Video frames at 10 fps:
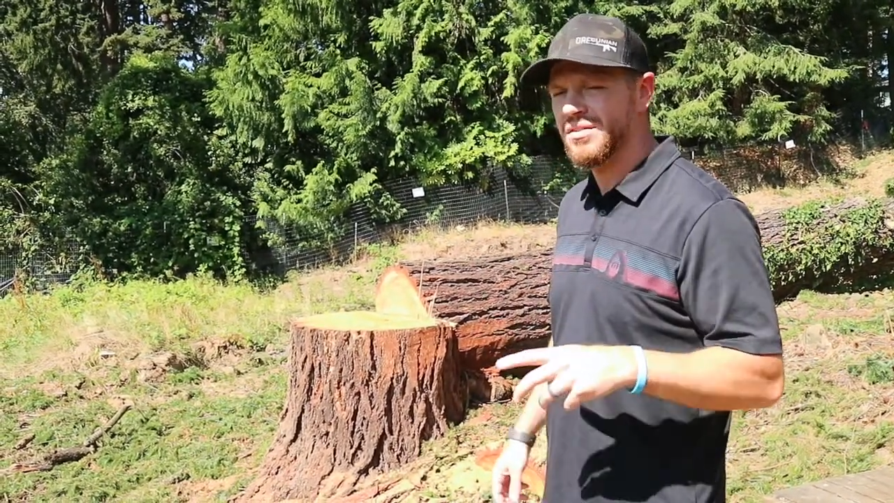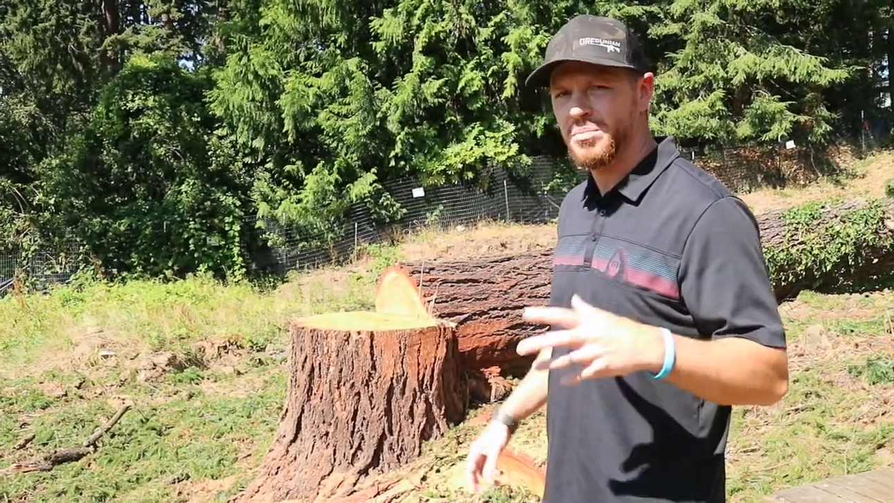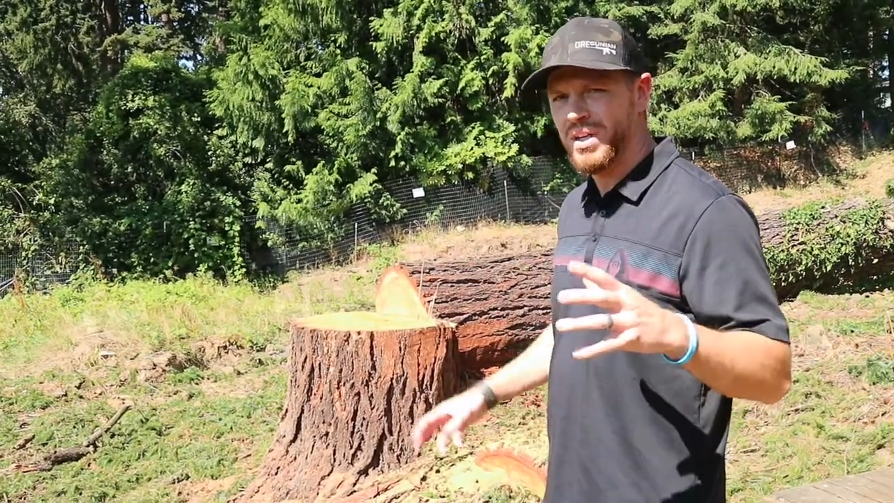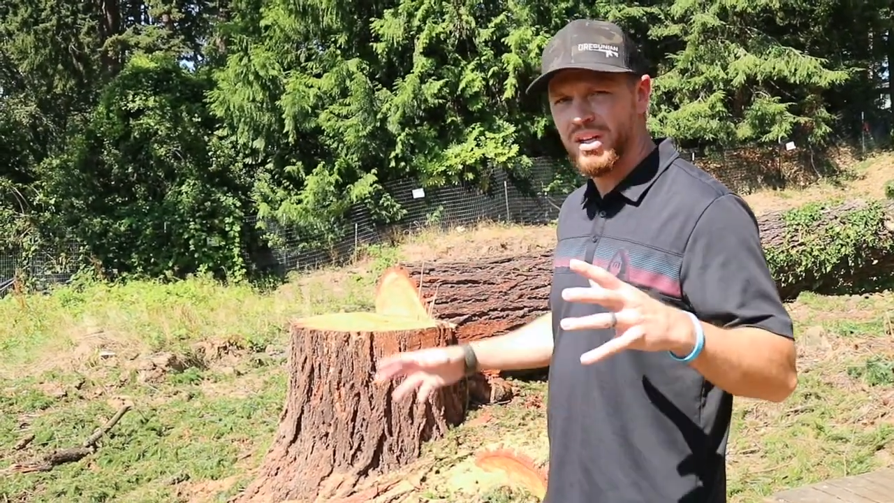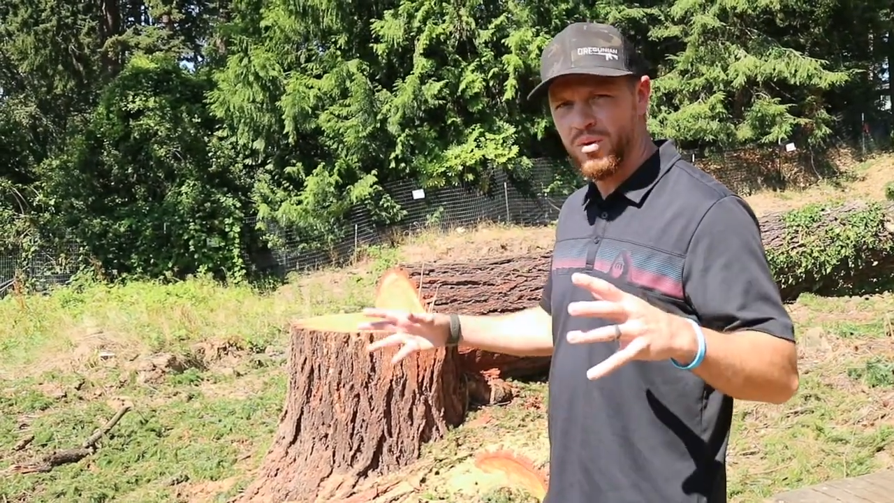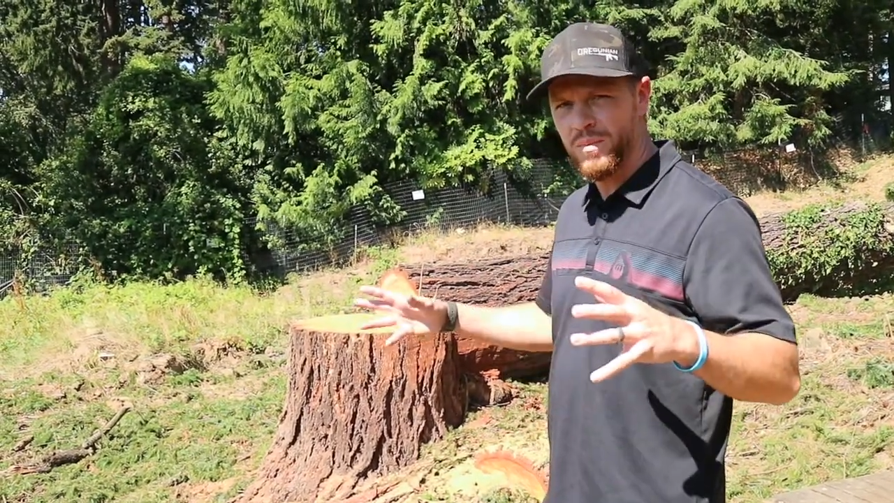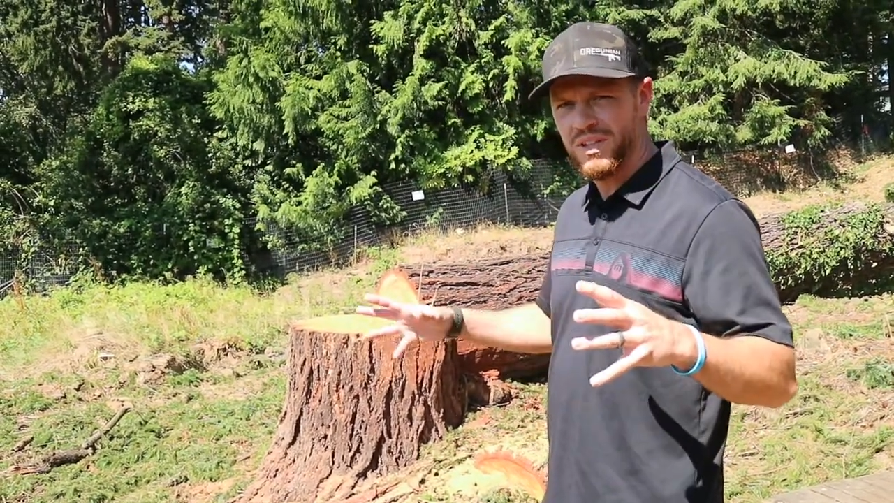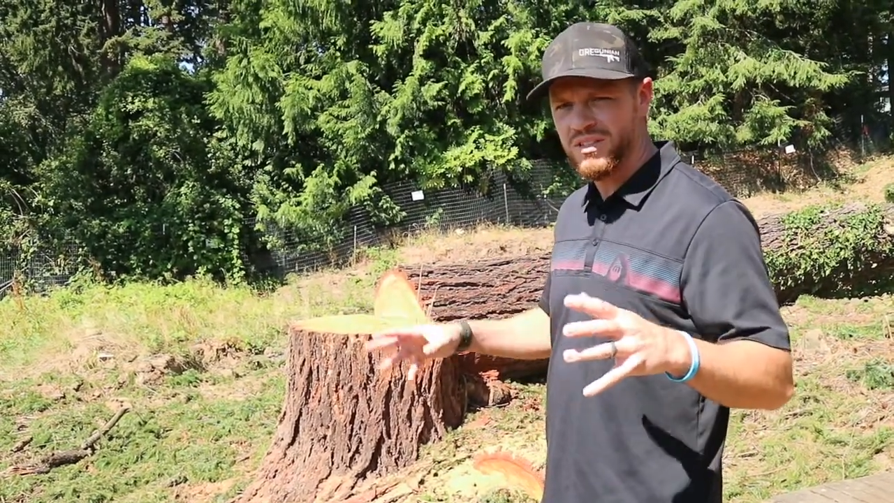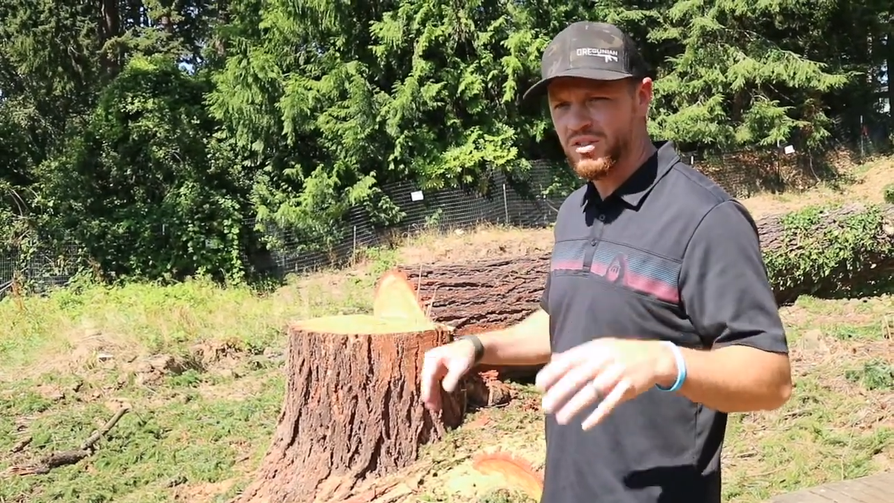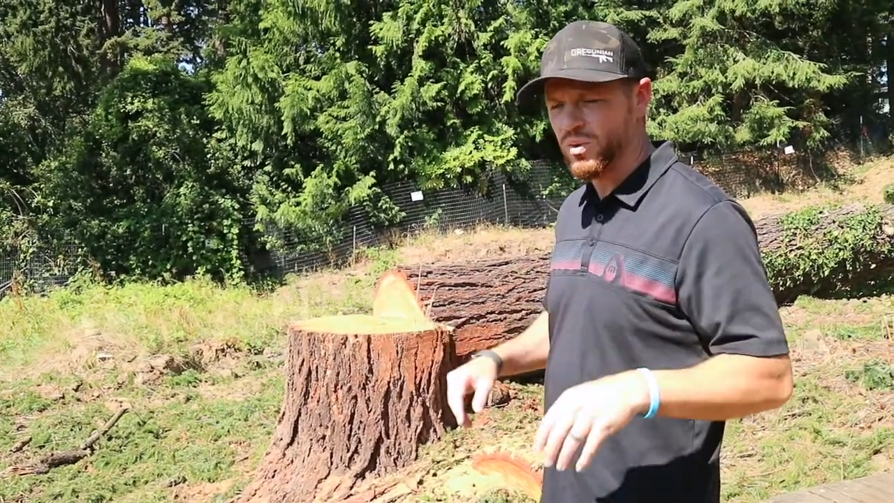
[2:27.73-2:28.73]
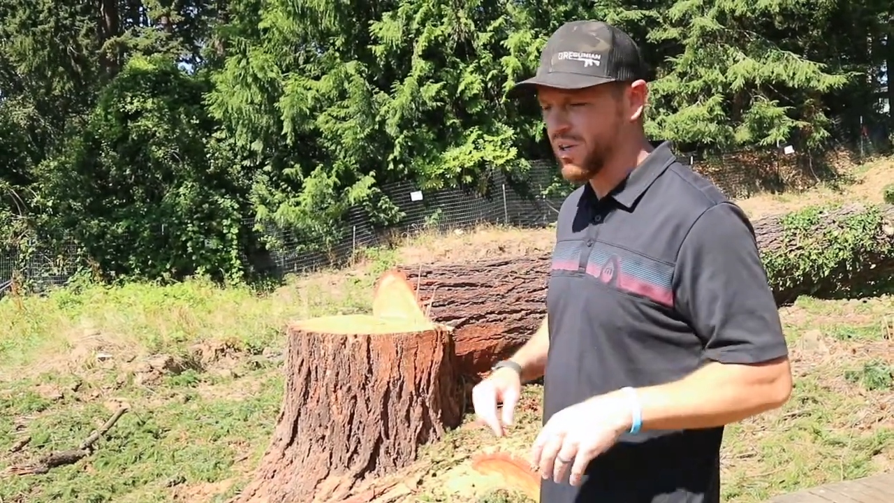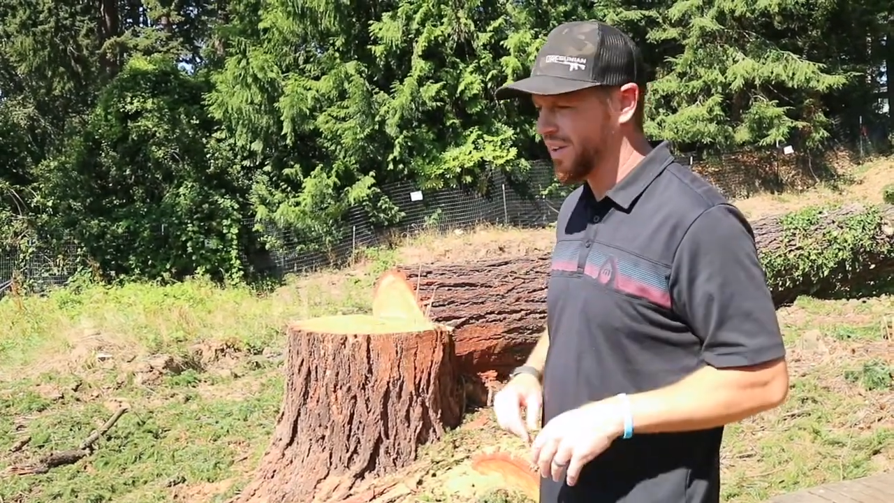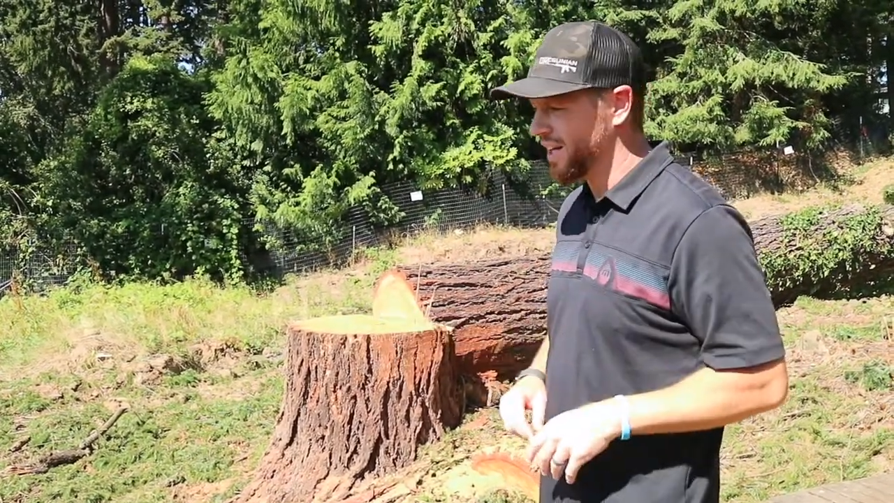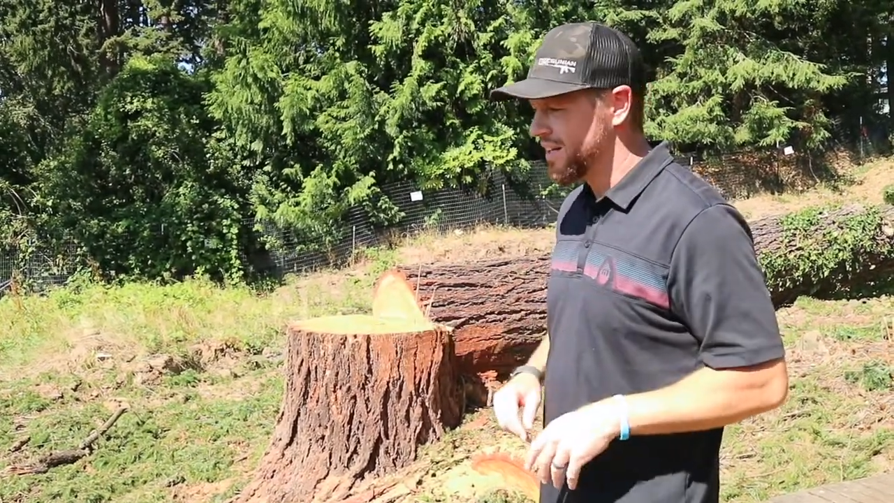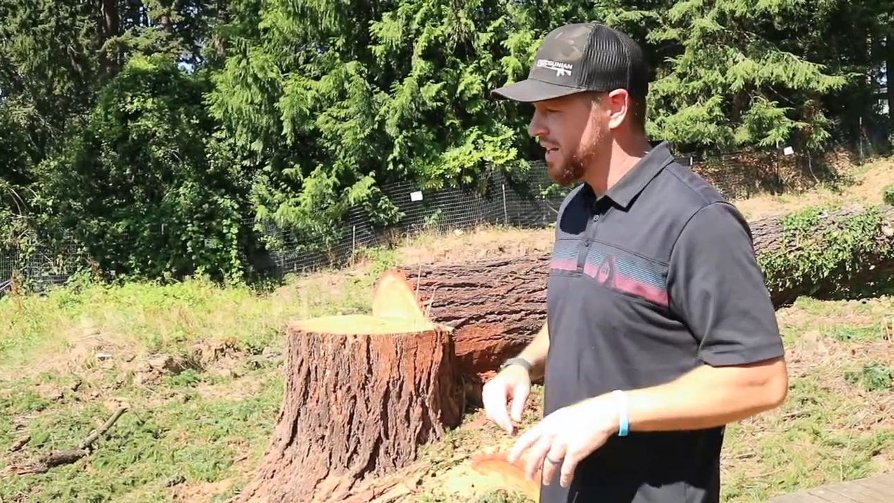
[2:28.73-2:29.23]
of the big equipment that's doing all
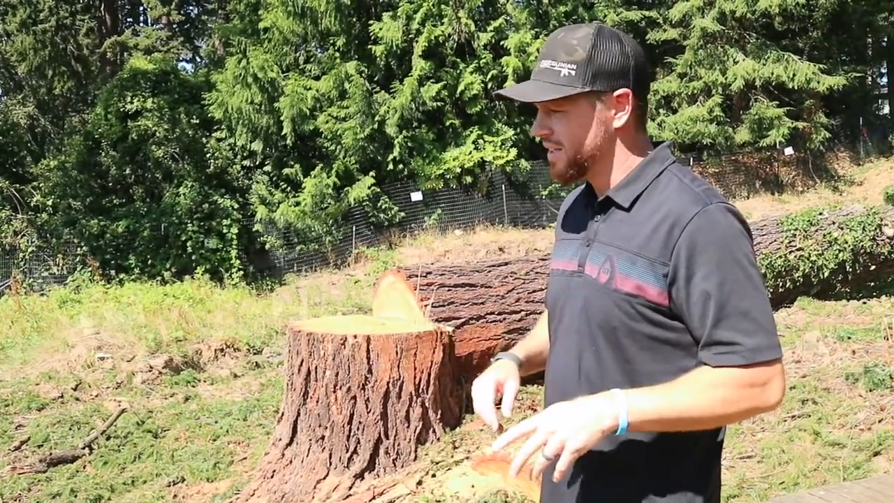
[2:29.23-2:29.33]
that.